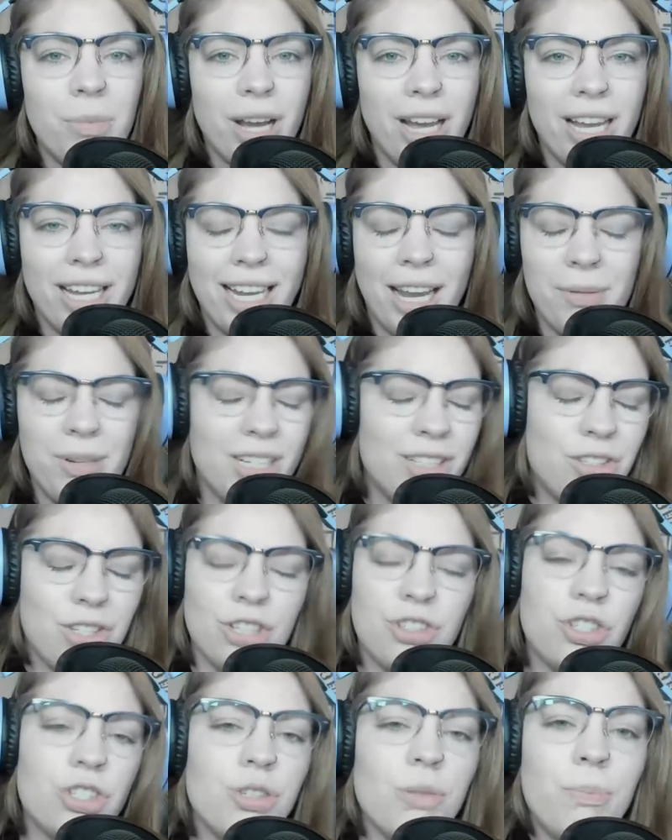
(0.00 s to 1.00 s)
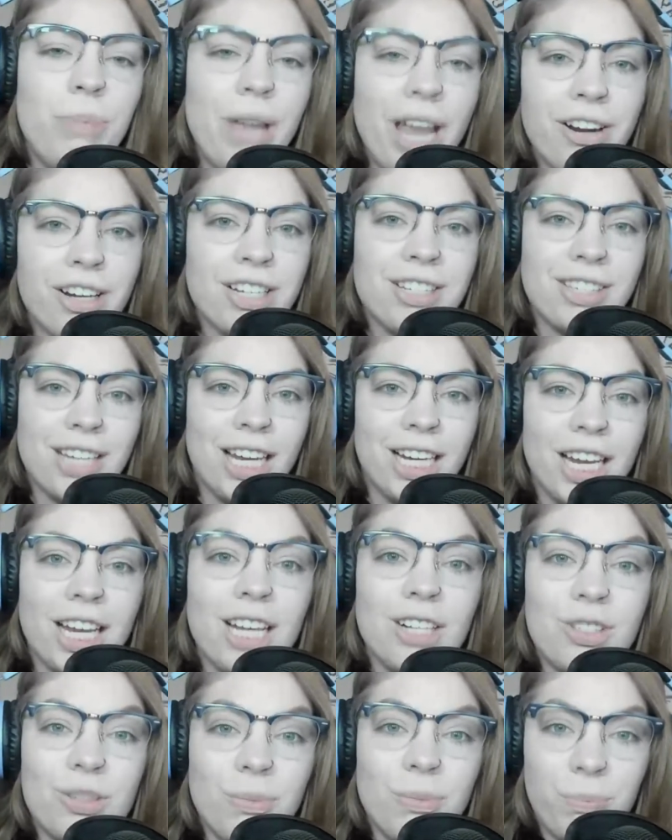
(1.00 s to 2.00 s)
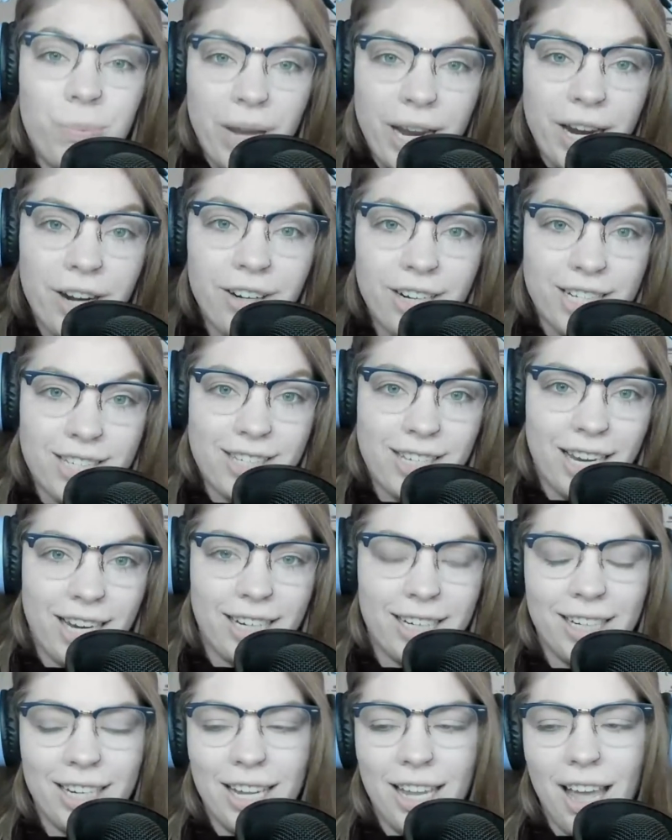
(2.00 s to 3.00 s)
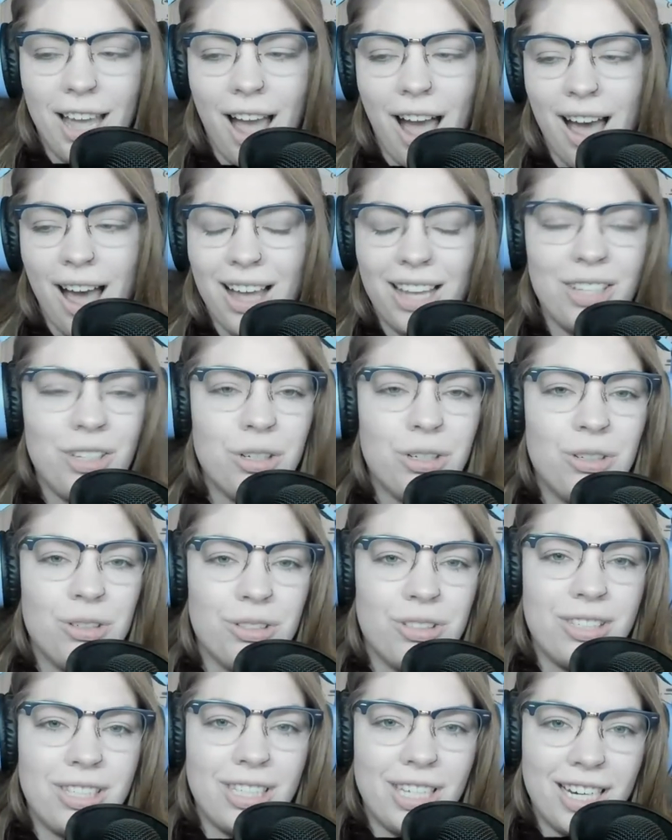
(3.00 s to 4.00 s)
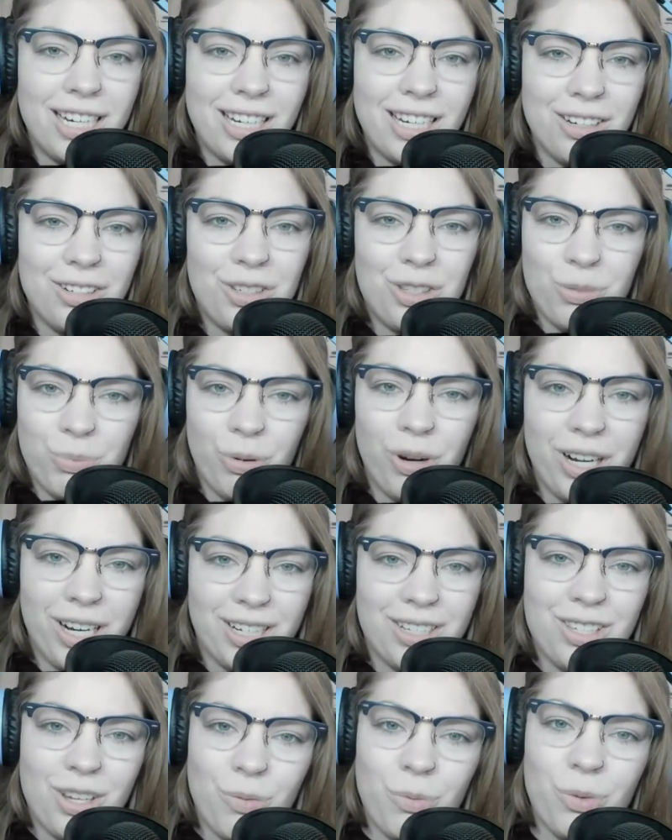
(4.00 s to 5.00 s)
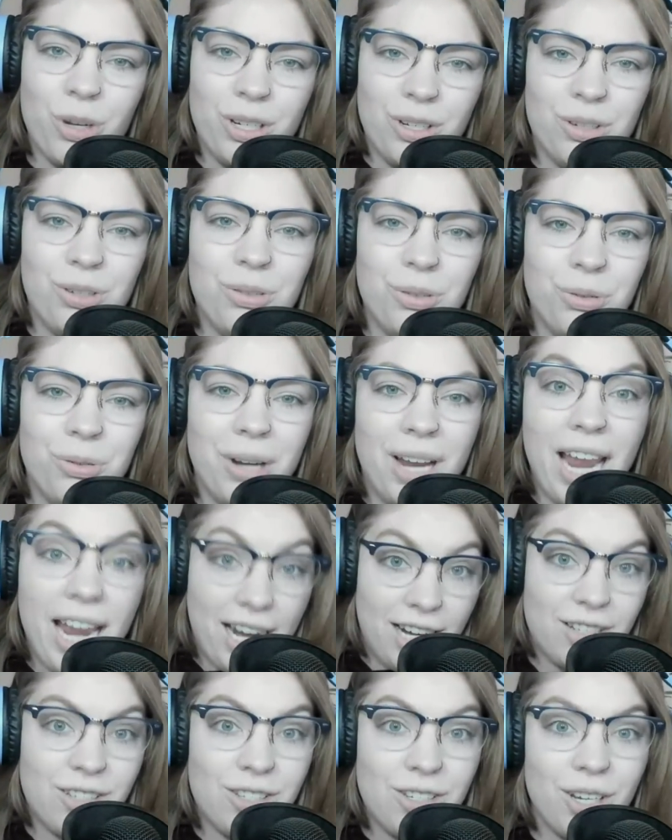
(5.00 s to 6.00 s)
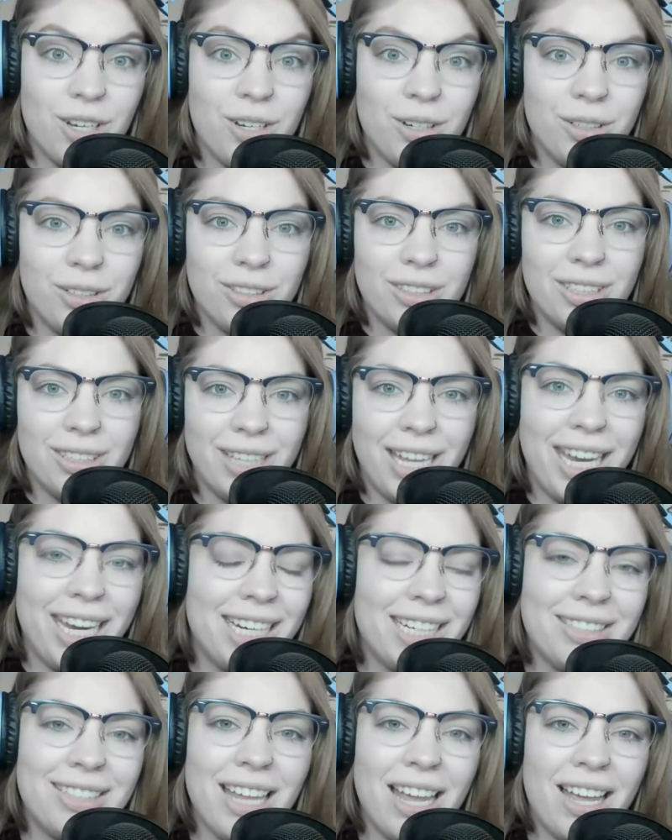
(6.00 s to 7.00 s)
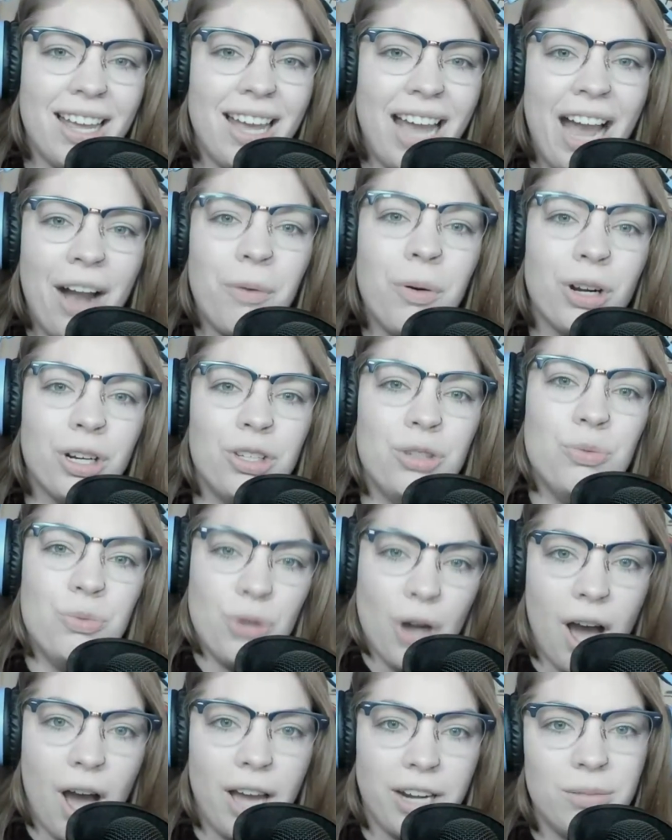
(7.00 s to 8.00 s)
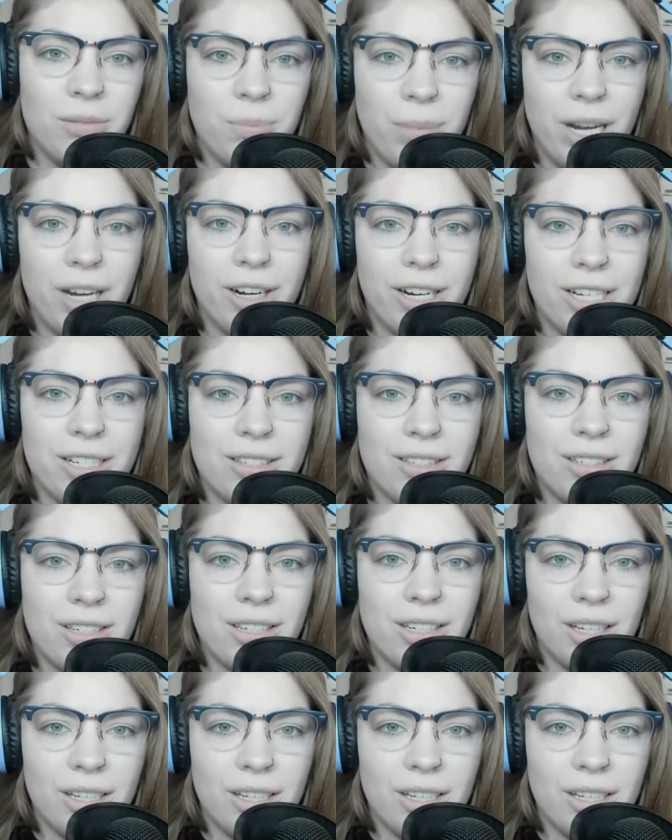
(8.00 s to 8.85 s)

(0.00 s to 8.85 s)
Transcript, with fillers: But I mean, it's it's just embarrassing. It's embarrassing. Uh, you're sitting here supporting someone who hates you. Like, how are you not embarrassed?